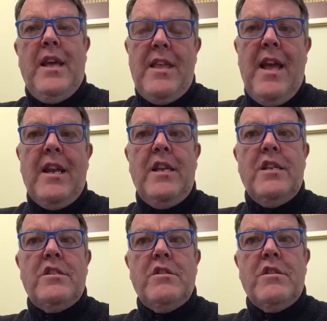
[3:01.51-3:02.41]
now that
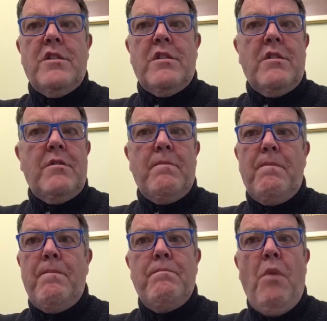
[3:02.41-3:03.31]
is just
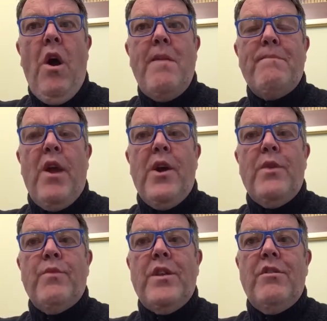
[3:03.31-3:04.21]
mind
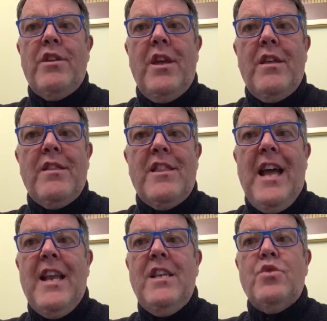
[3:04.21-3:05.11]
blowing when you think
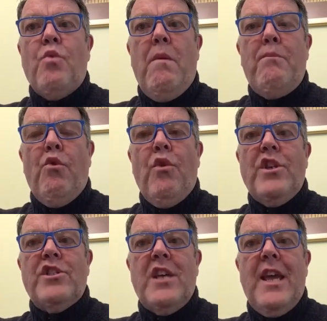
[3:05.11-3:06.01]
that is what Paul
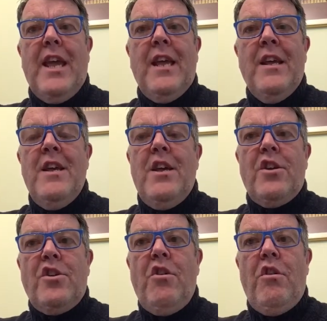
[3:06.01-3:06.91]
is saying
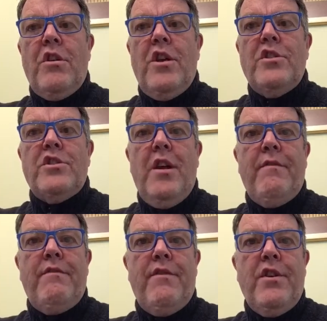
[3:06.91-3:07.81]
God has
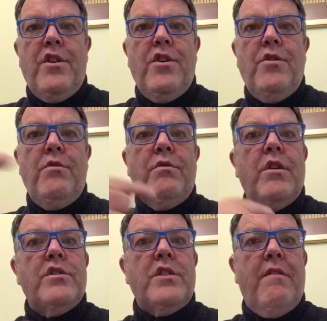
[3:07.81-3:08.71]
done for you,
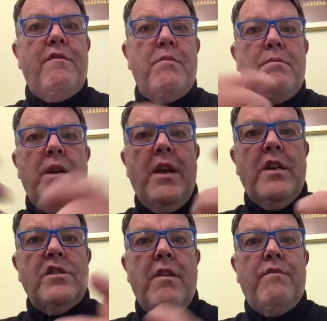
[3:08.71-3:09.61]
has done for me,
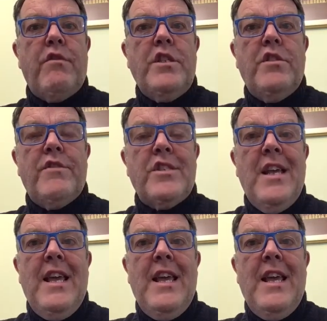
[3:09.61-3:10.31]
has done for each of us.